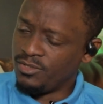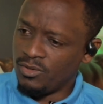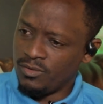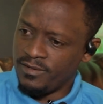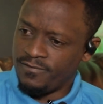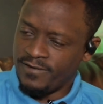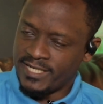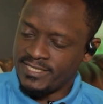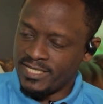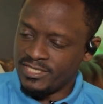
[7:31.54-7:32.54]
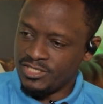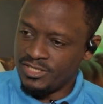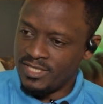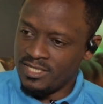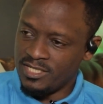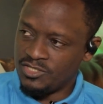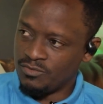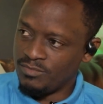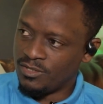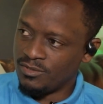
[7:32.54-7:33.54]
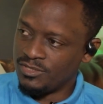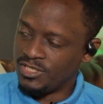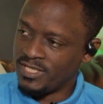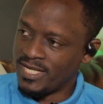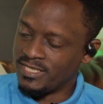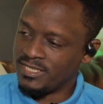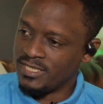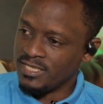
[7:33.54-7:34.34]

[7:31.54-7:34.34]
you know, the factors that needs to be considered.